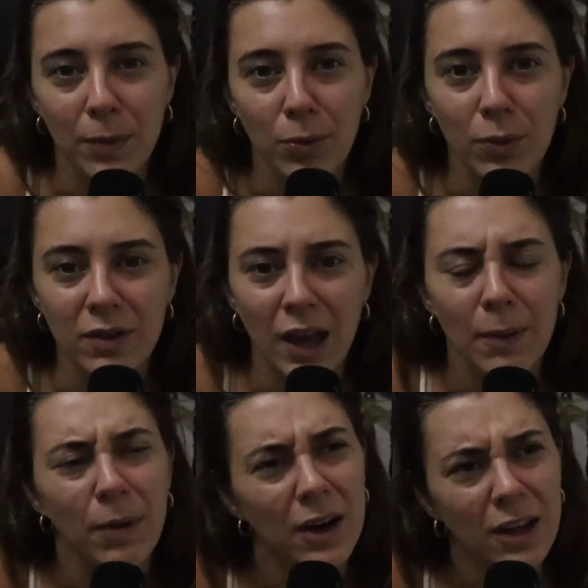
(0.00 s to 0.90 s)
People will say,
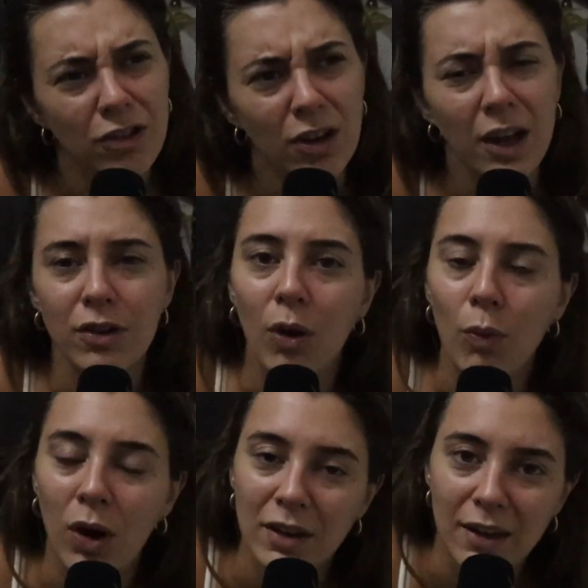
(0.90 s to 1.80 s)
but Alicia, I don't
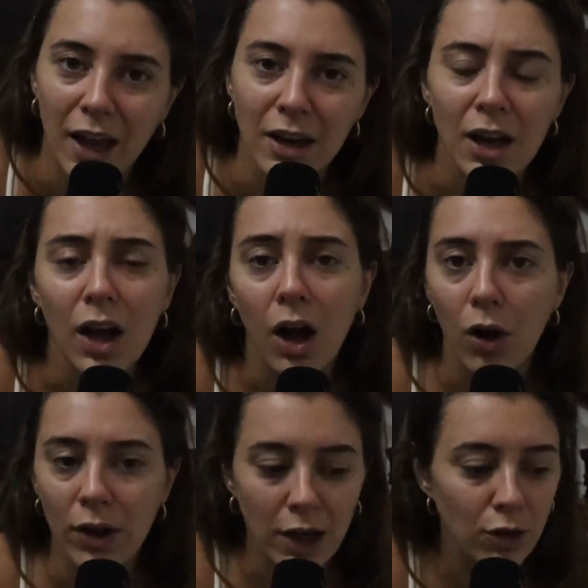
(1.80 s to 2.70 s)
want debt.
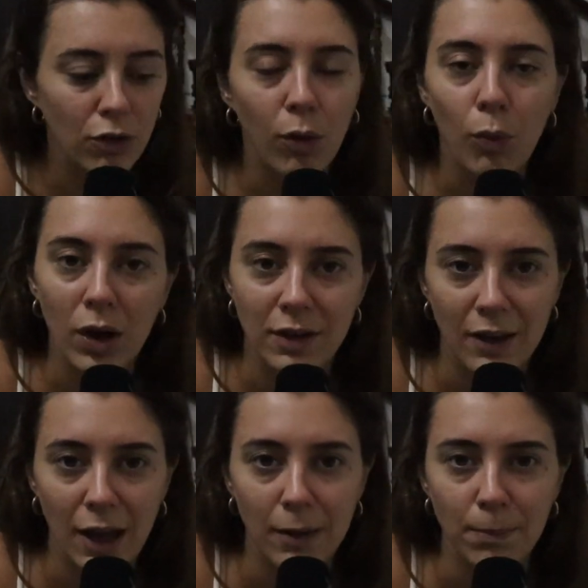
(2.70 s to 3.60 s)
Okay, you don't want
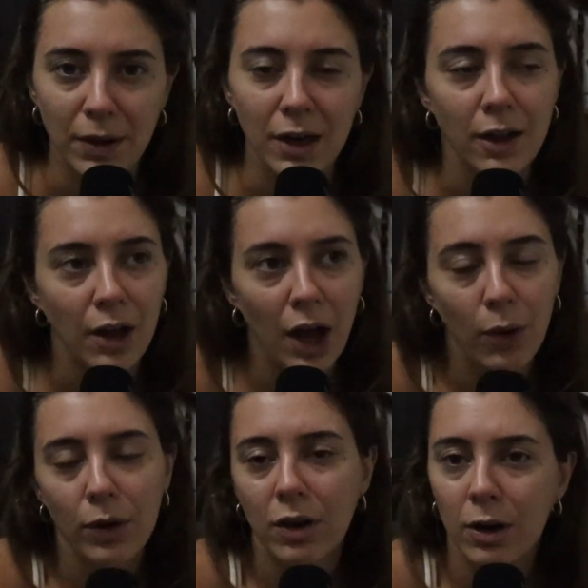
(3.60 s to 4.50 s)
debt, but
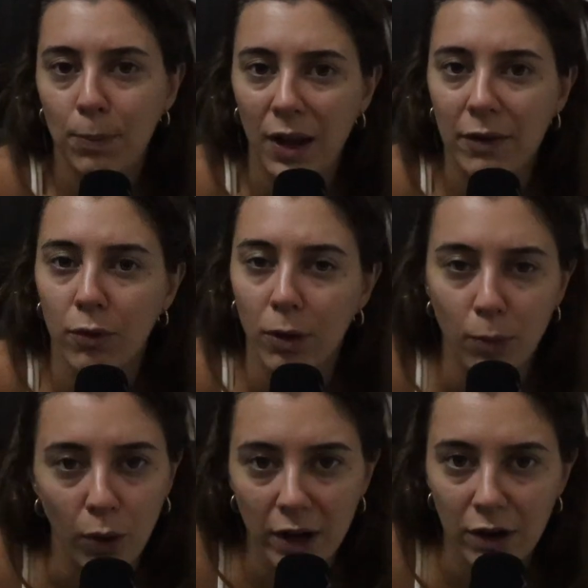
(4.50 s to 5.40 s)
how are you going to apply for a
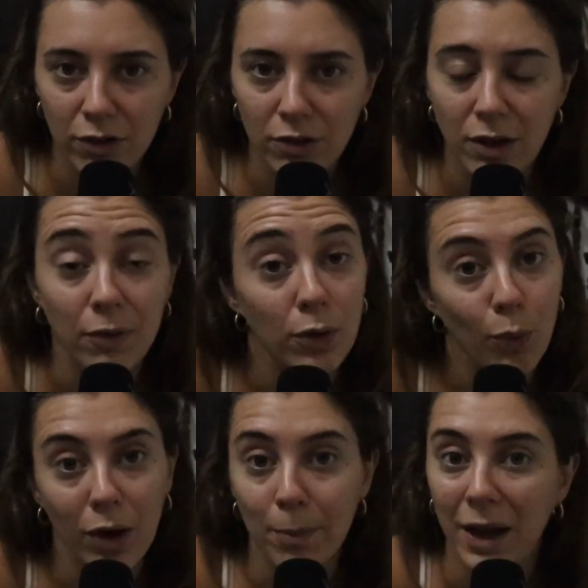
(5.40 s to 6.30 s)
mortgage if you
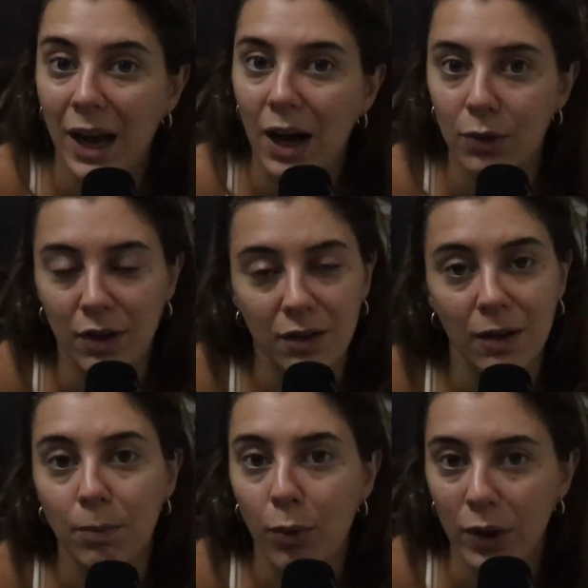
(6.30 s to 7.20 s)
want to buy a house at
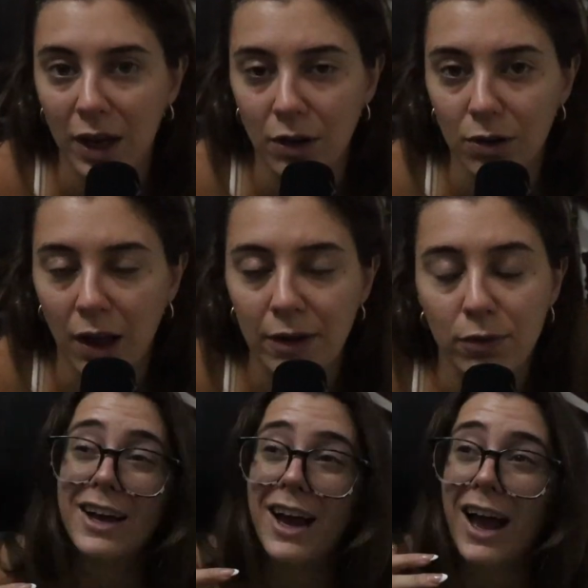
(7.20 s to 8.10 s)
some point in your
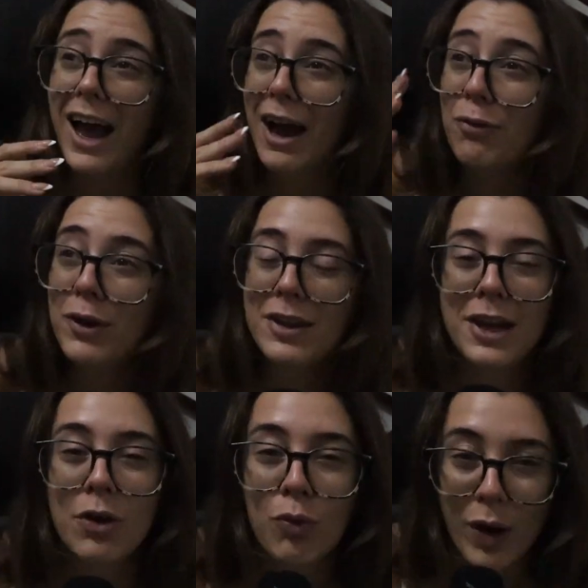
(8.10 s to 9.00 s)
life?
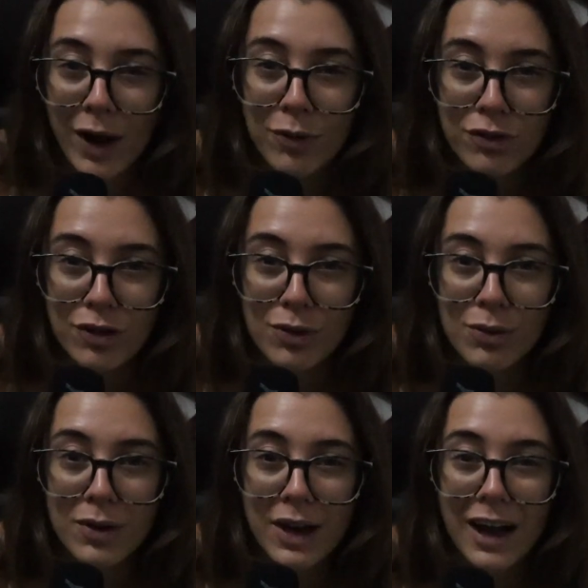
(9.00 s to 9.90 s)
Everything around
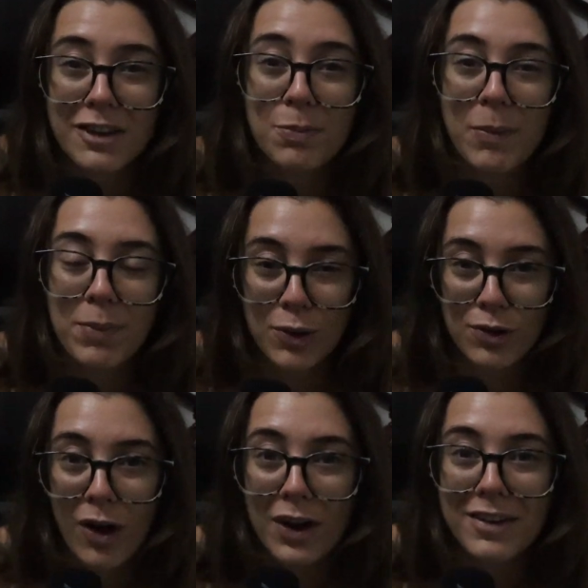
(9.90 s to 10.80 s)
you has been
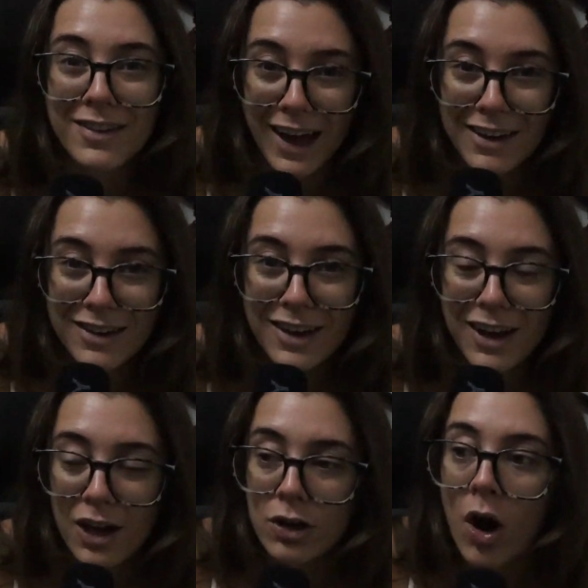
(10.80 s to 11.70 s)
built on debt.
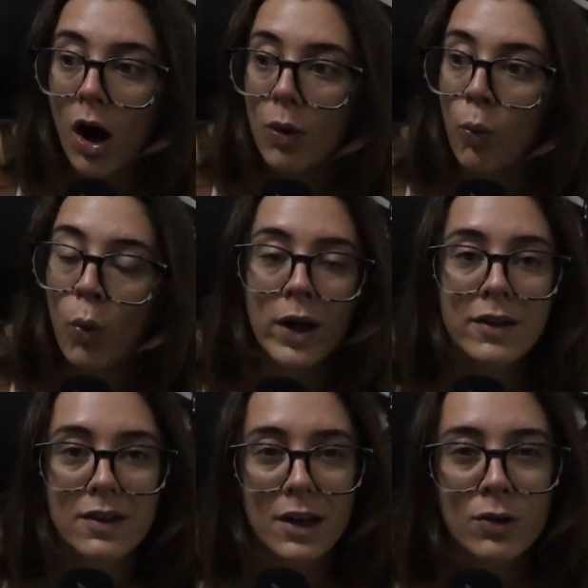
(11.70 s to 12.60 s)
Not one
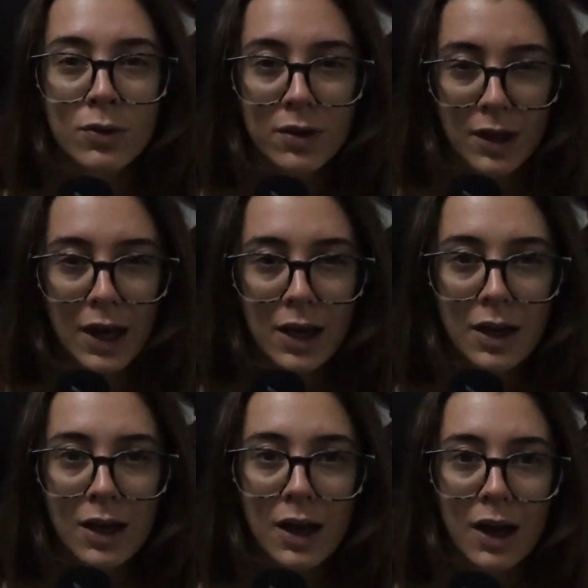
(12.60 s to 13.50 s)
single
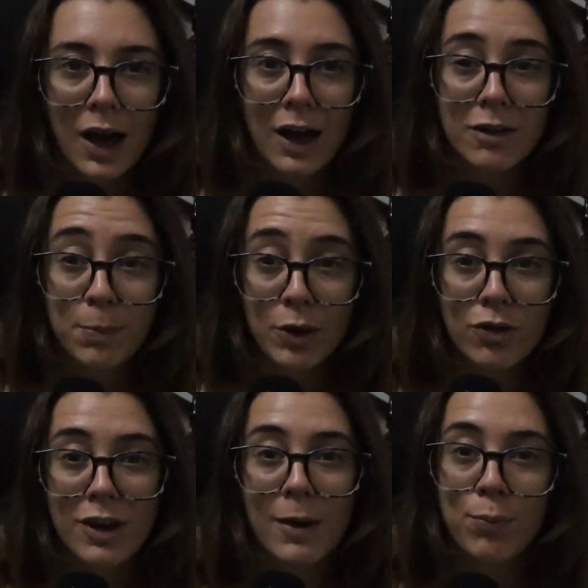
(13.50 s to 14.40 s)
thing has
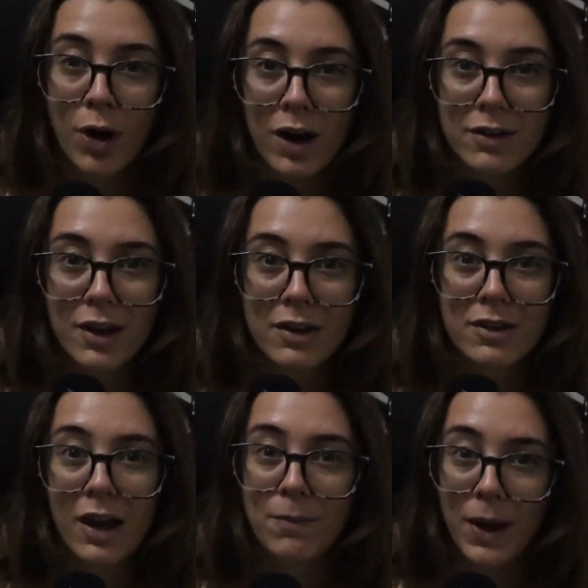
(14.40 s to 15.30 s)
built and
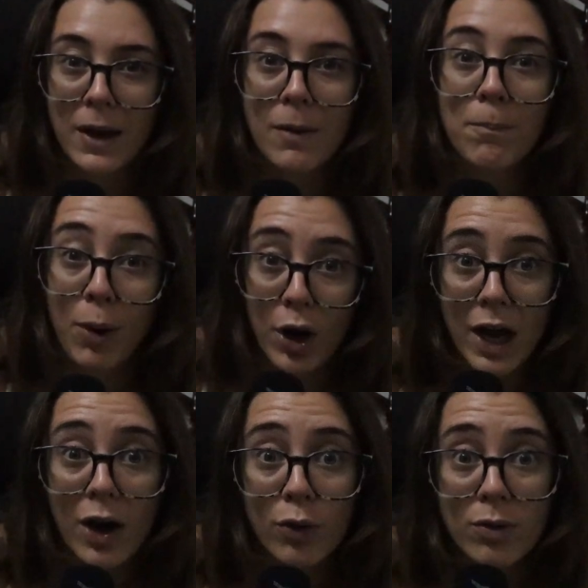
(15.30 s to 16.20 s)
processed and been bought
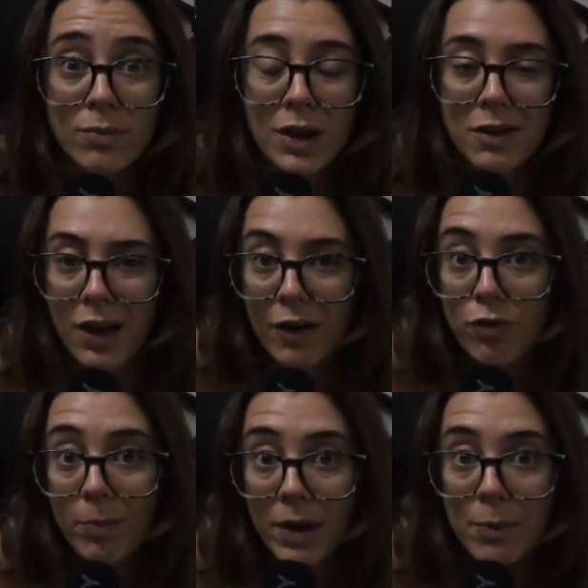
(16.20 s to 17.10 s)
out, aside
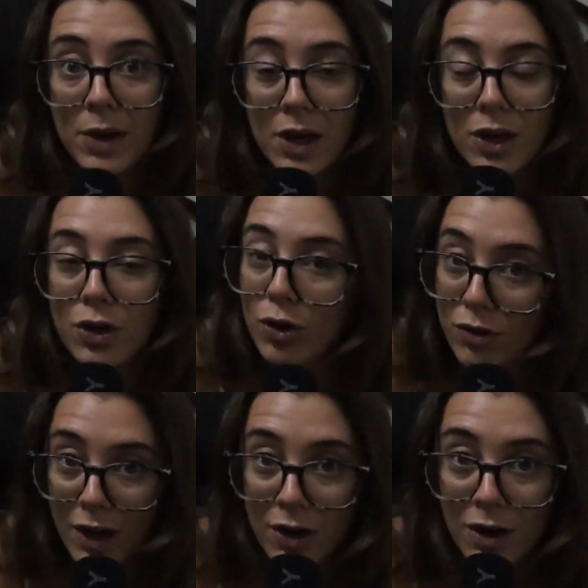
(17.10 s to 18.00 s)
from maybe your
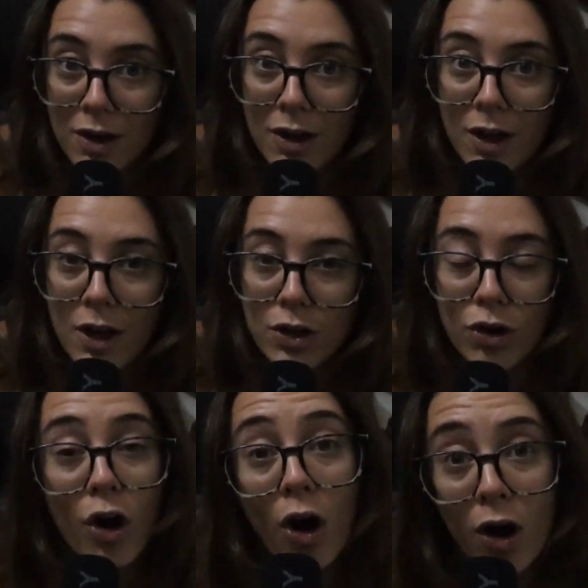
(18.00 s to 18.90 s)
dinner,
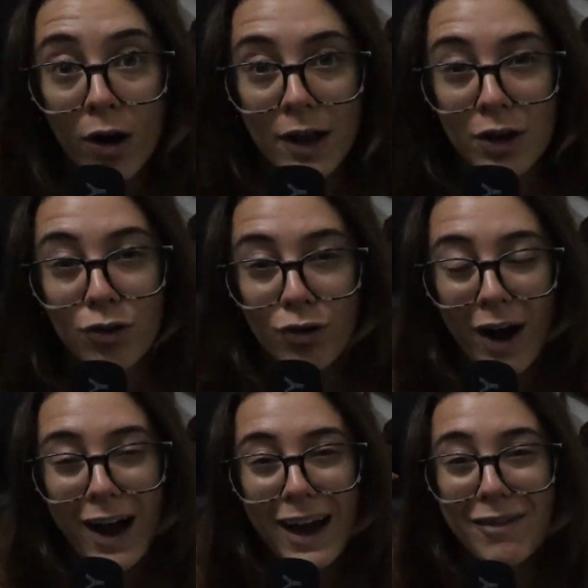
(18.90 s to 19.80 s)
your car that you
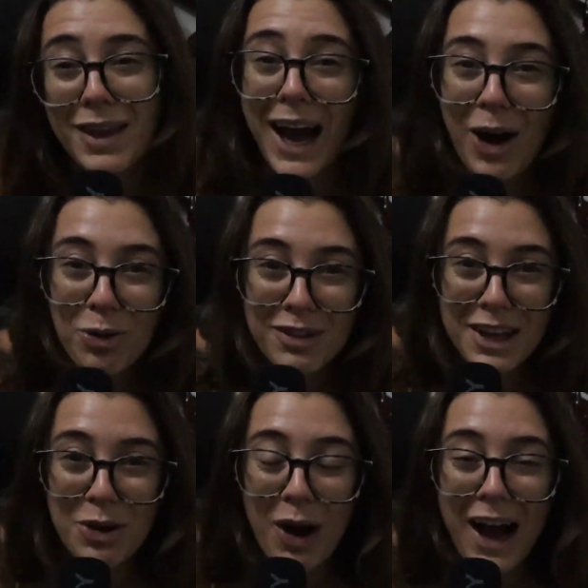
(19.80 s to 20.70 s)
drive, the house
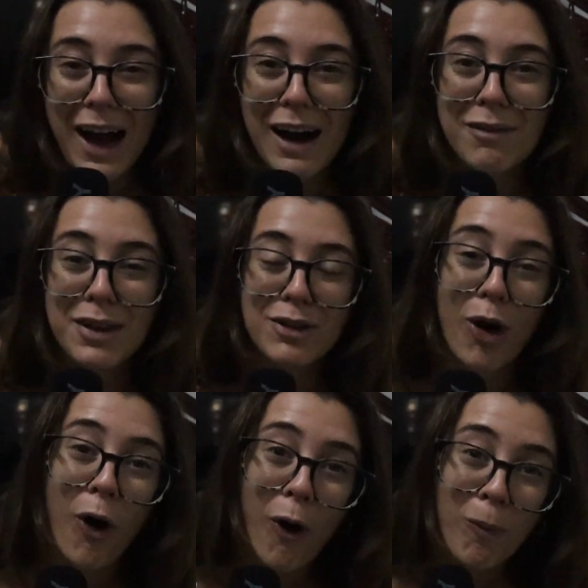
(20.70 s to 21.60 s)
that you have is
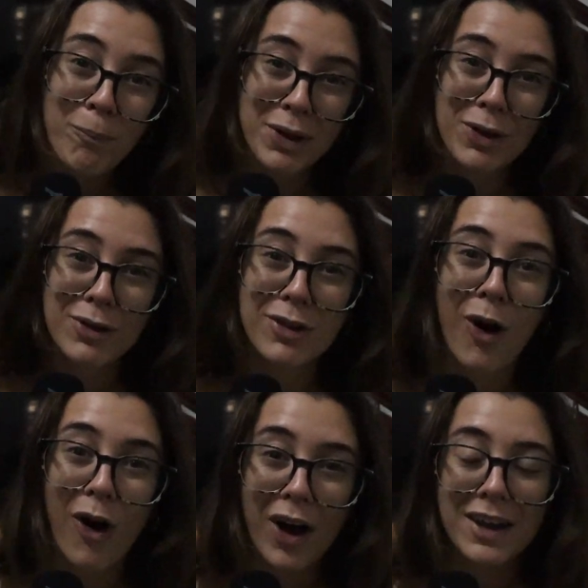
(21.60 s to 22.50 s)
all built
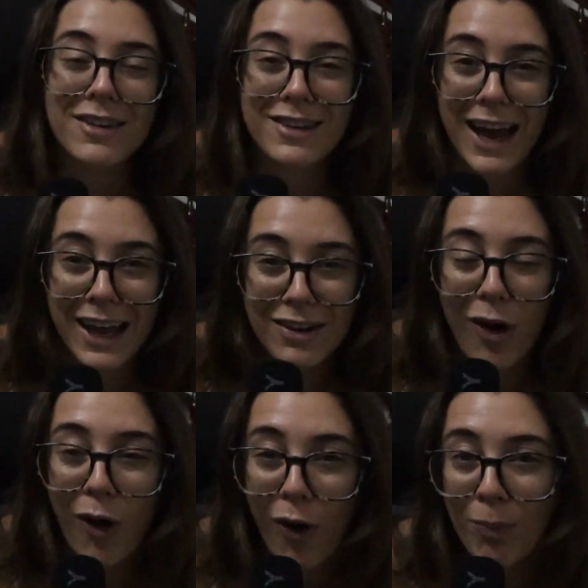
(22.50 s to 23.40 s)
on debt,
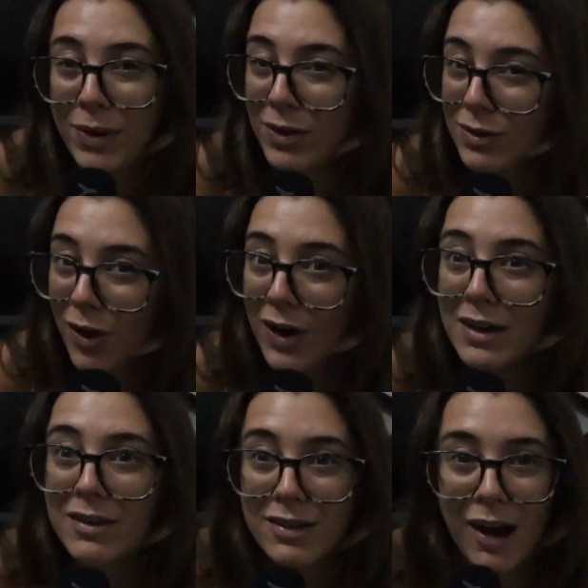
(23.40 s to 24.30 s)
all built
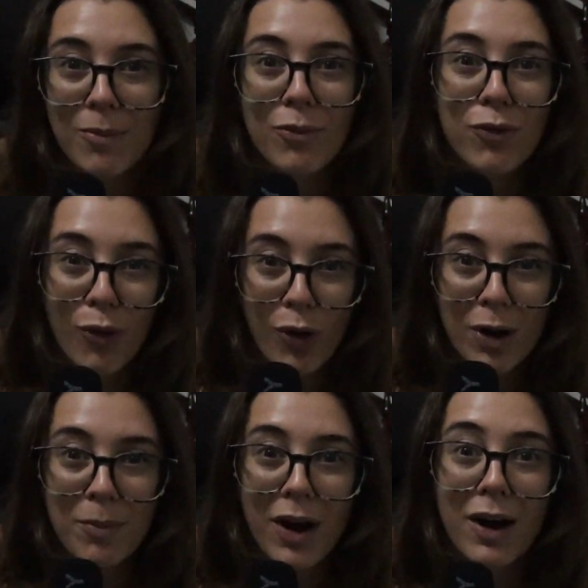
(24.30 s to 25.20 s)
on some
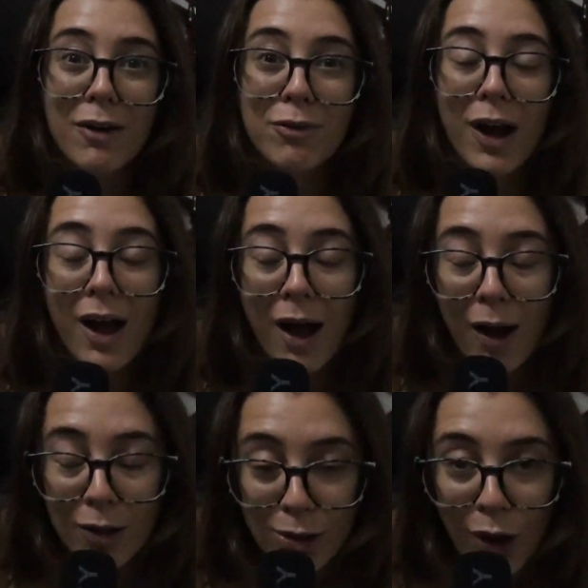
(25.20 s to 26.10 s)
form of
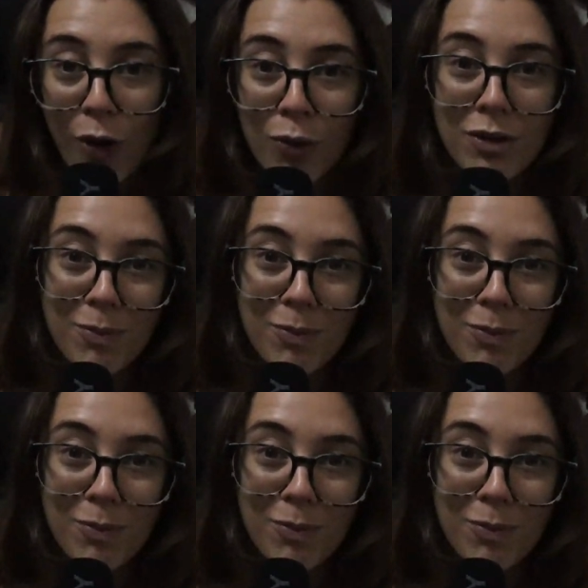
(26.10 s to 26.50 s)
loaned